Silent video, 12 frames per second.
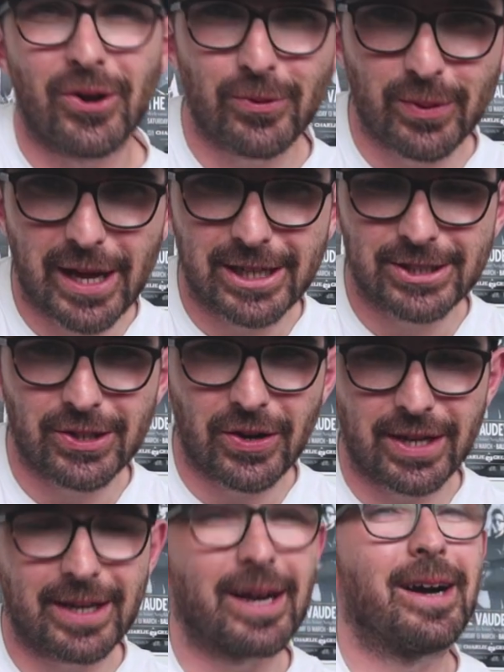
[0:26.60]
long black
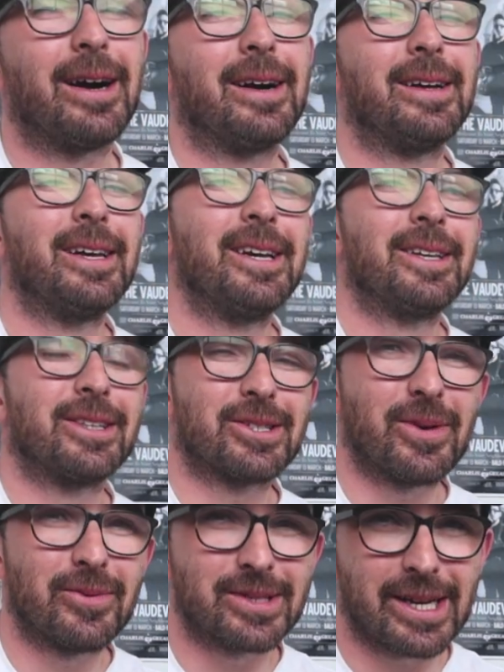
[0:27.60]
shiny car. This
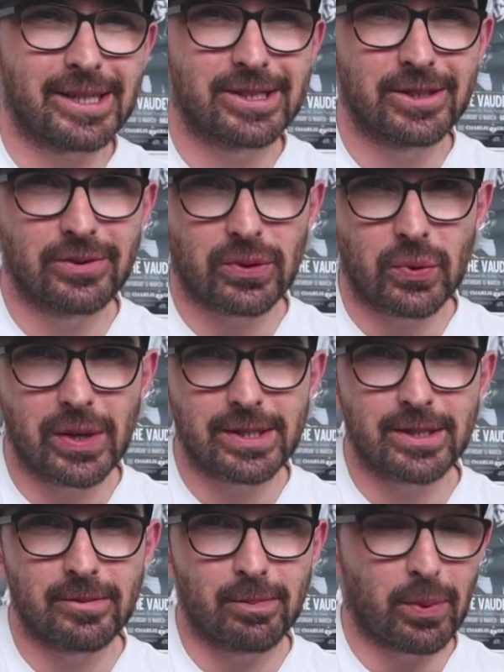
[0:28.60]
one was actually
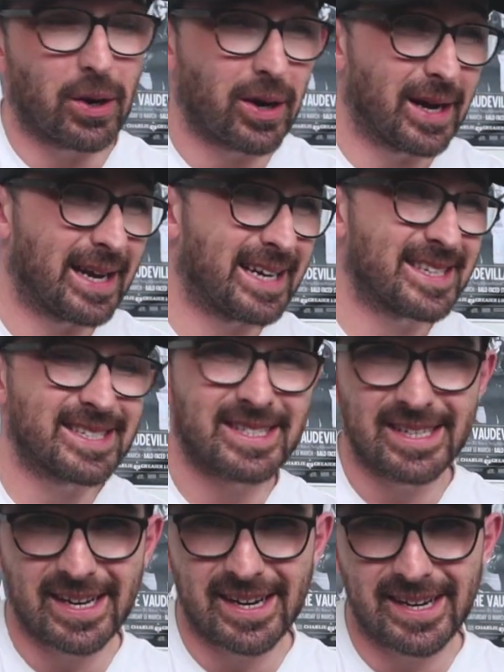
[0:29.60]
requested by
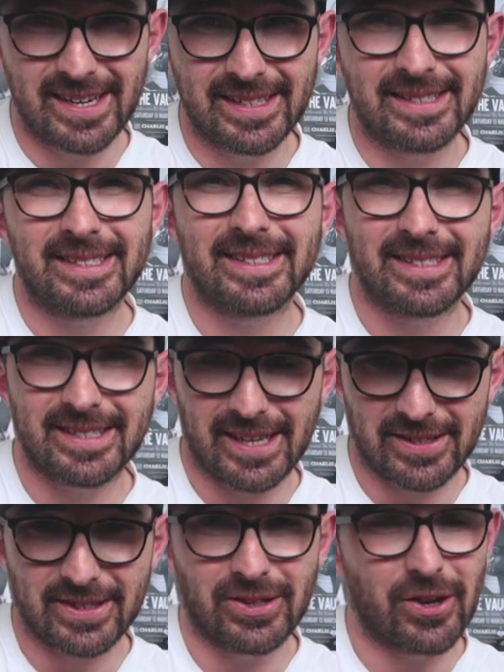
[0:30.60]
Stian
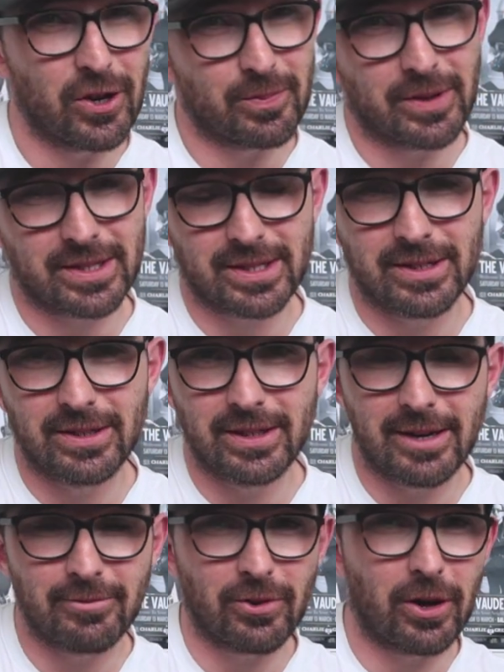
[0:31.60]
Towson. I hope I said your
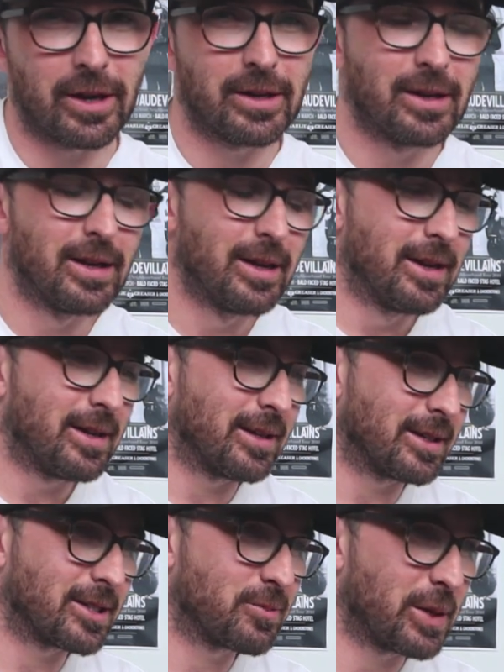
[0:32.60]
name right.
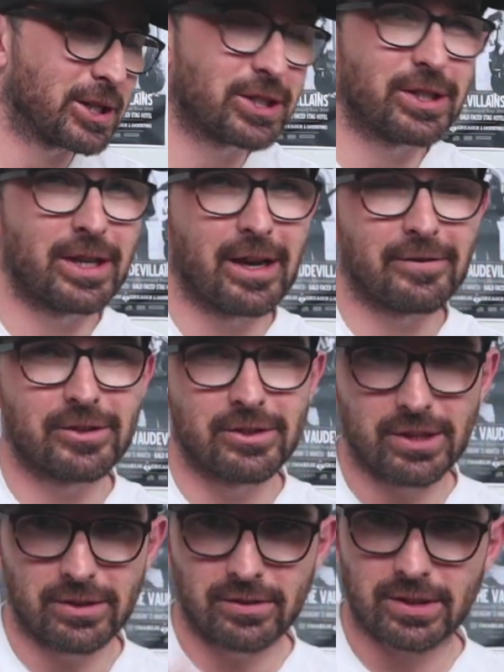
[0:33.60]
Especially after your
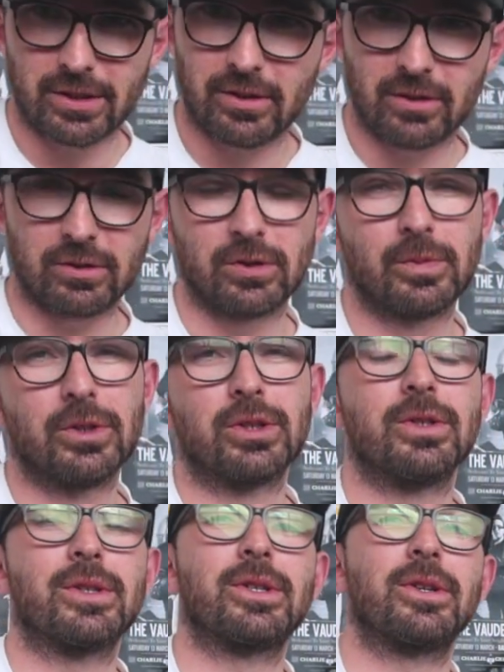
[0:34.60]
generous
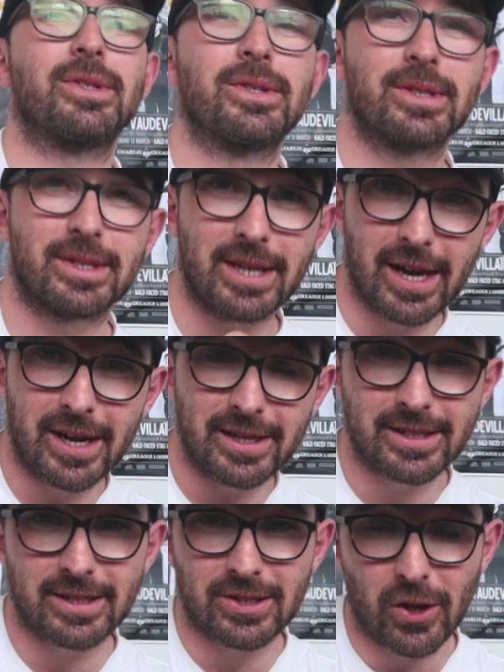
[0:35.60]
contribution. So Stian
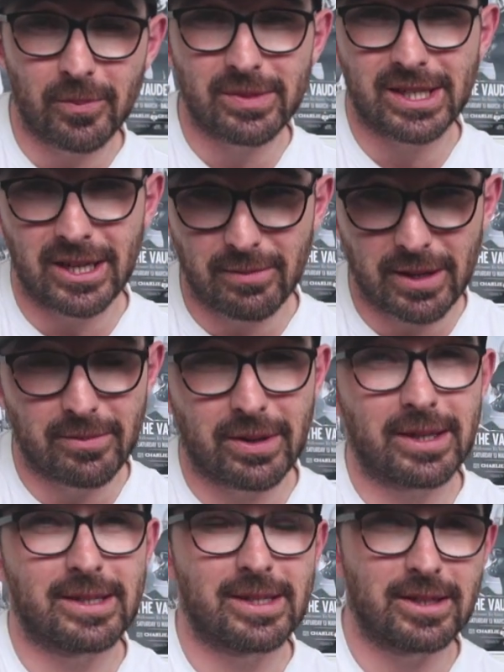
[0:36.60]
is a top tier
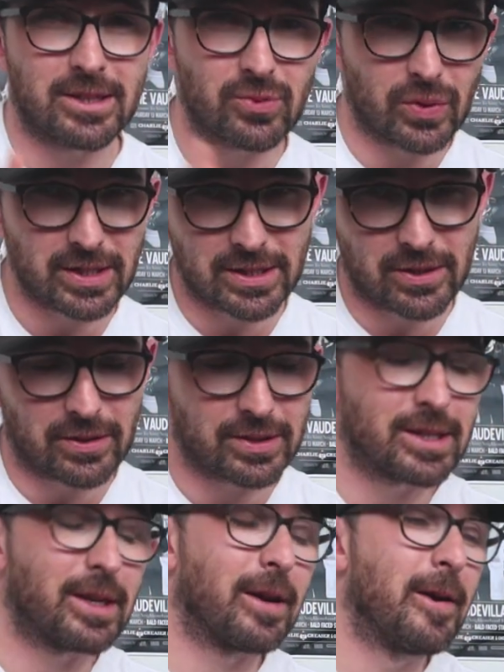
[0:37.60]
member. He's in the $20
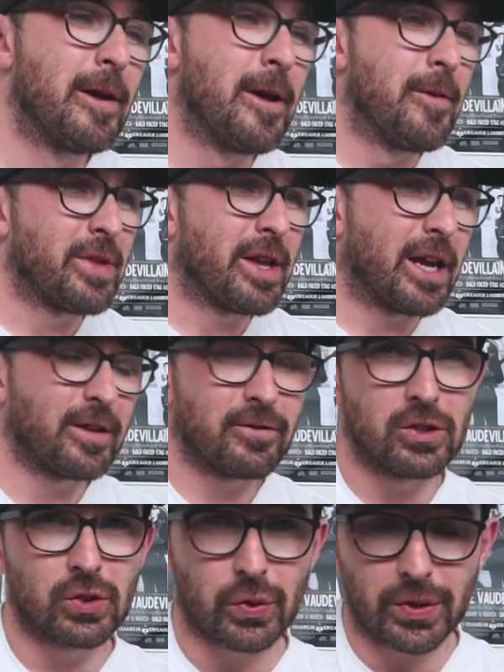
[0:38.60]
tier. And if
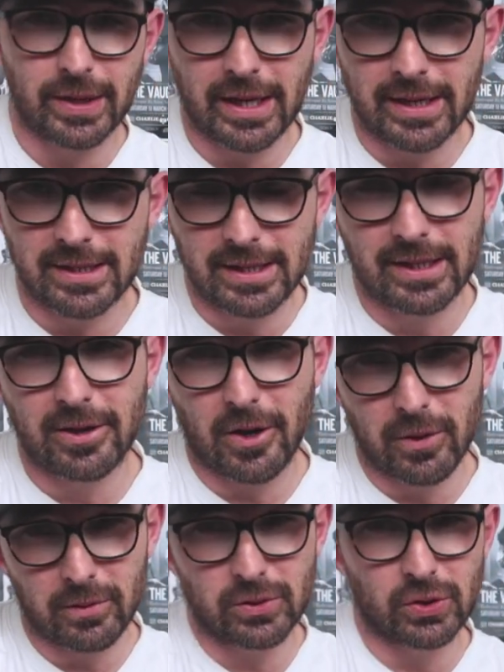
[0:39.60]
you join that tier,
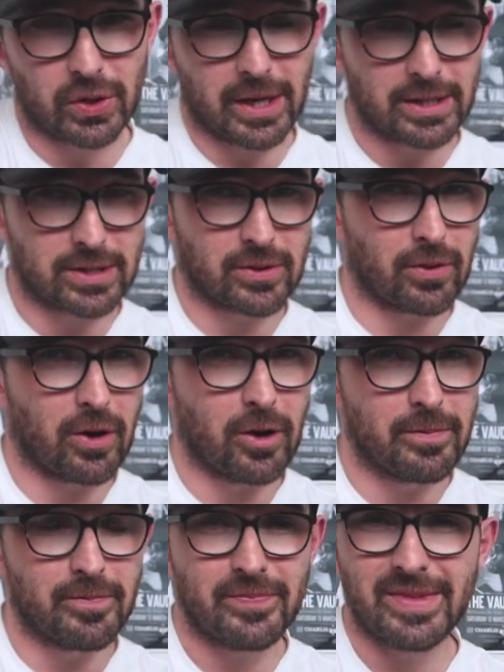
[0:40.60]
I will
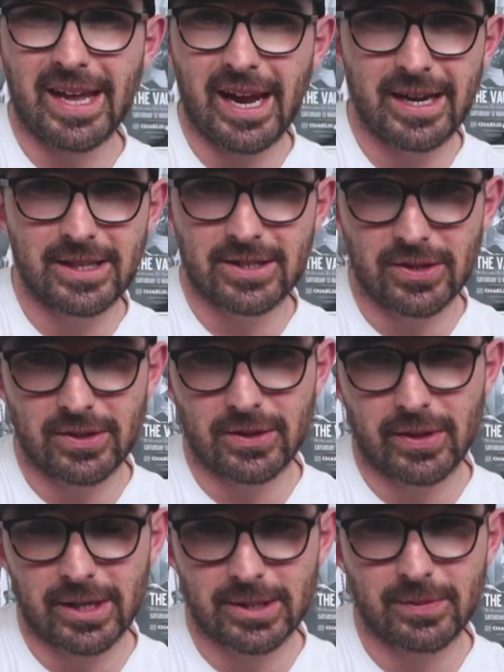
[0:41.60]
transcribe any song
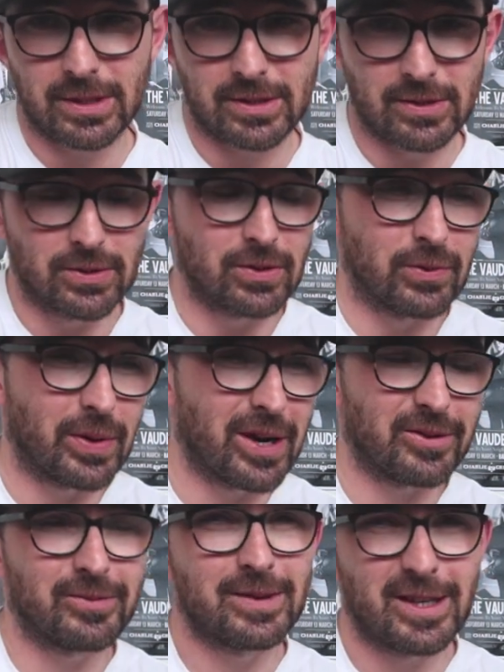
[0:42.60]
you ask me to do.
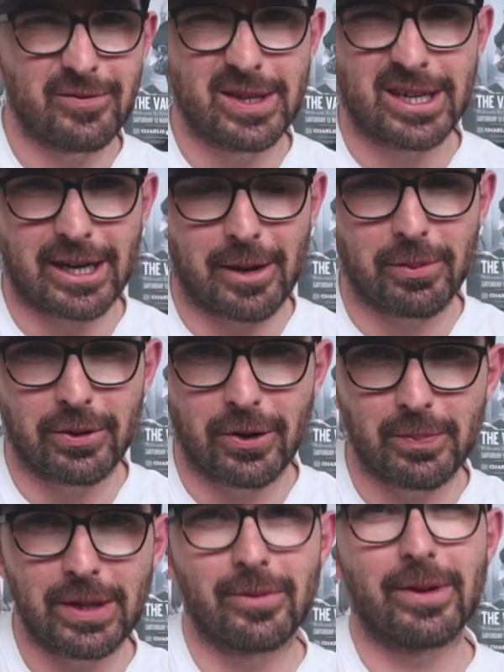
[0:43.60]
Well, give me a couple and
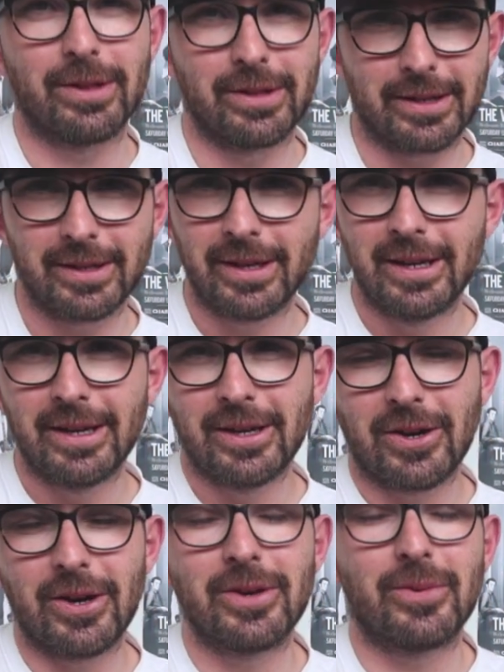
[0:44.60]
I'll pick one that
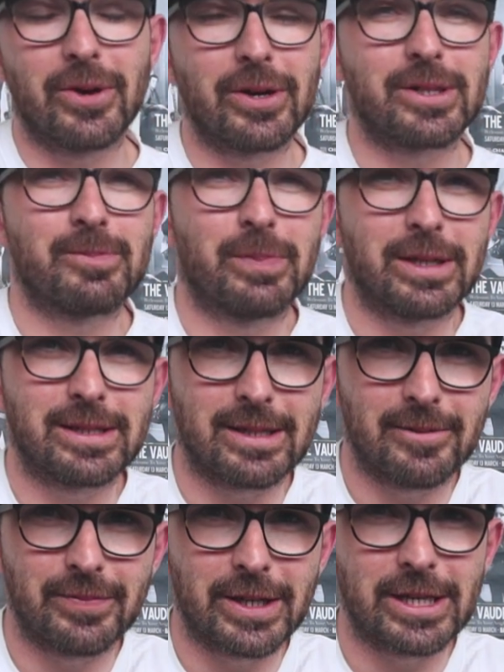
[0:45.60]
kind of works. But
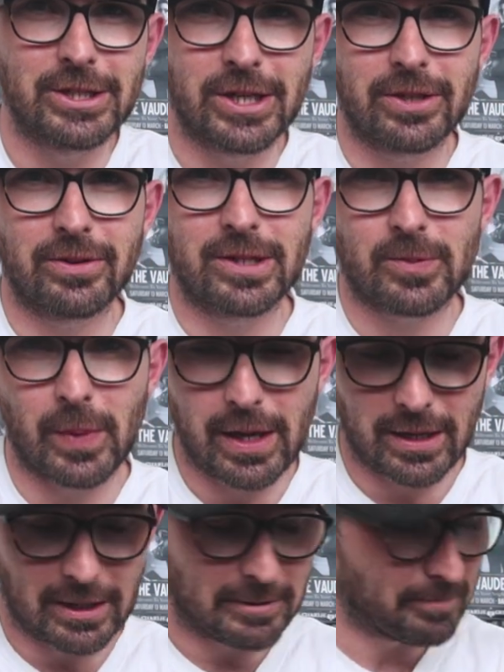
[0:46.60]
yeah, generally
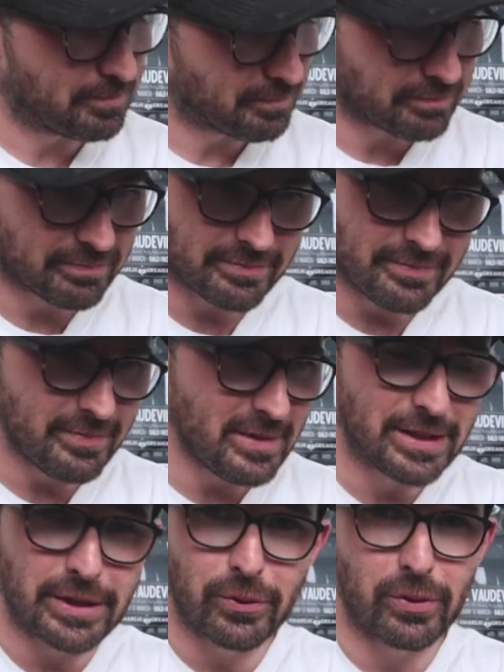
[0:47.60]
speaking,
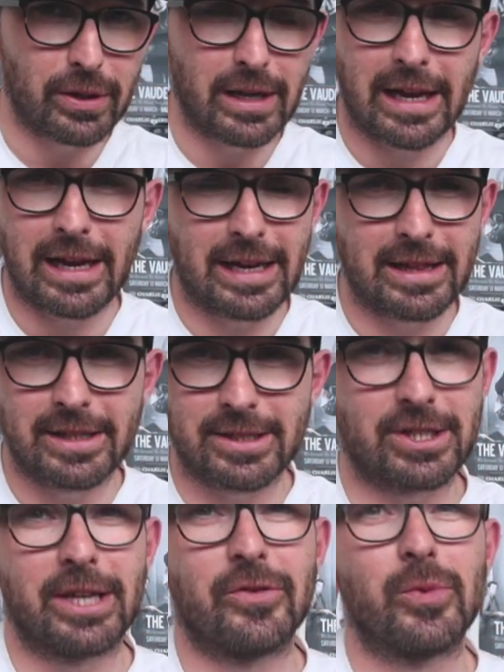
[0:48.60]
anything's
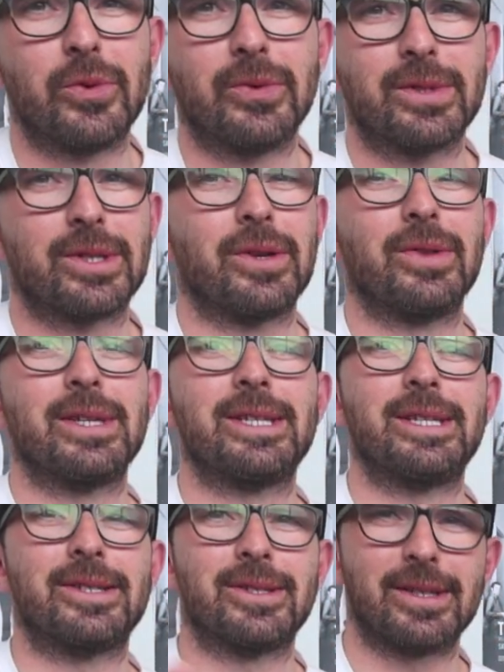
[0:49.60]
achievable. So this
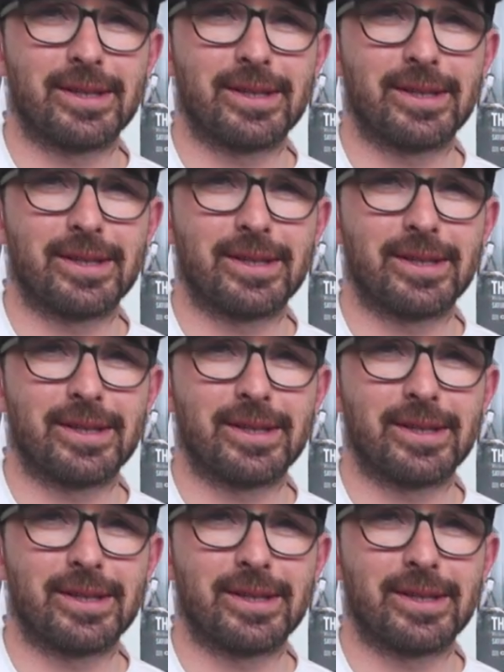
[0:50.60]
is